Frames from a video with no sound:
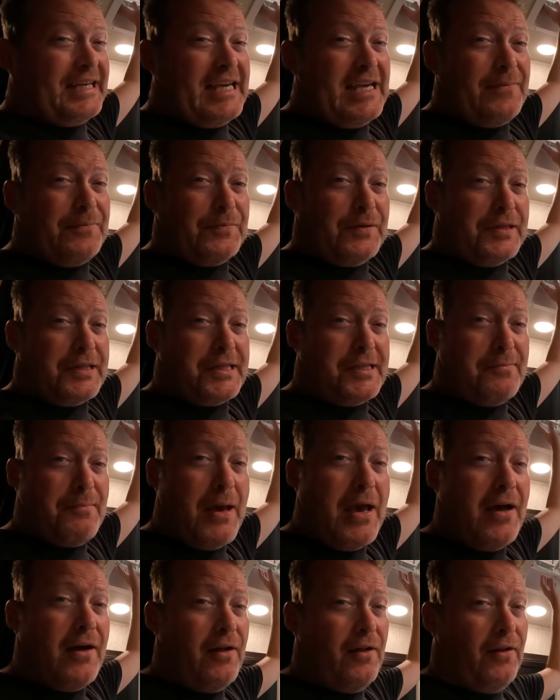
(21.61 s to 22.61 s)
keep the
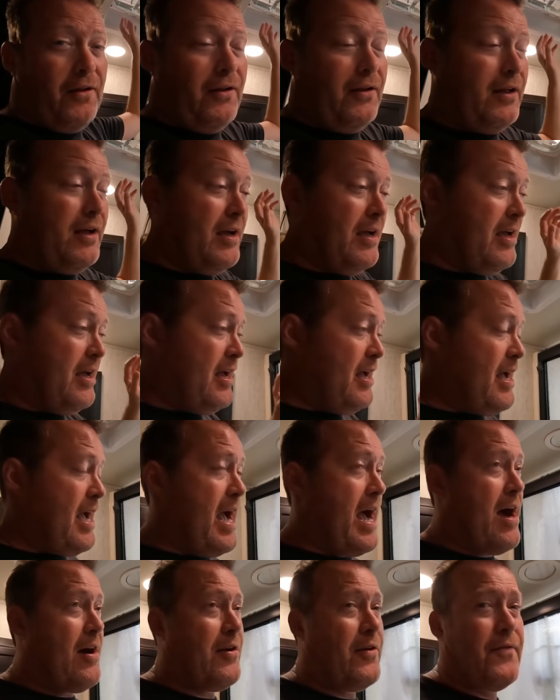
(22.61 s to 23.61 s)
smell
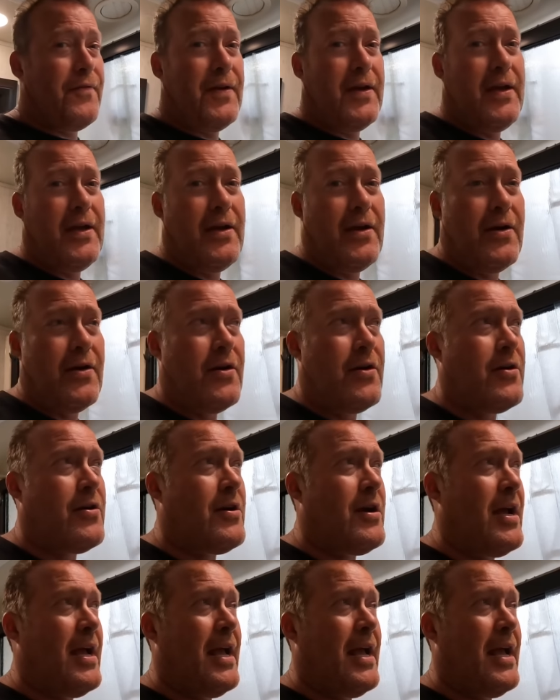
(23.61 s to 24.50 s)
out of here.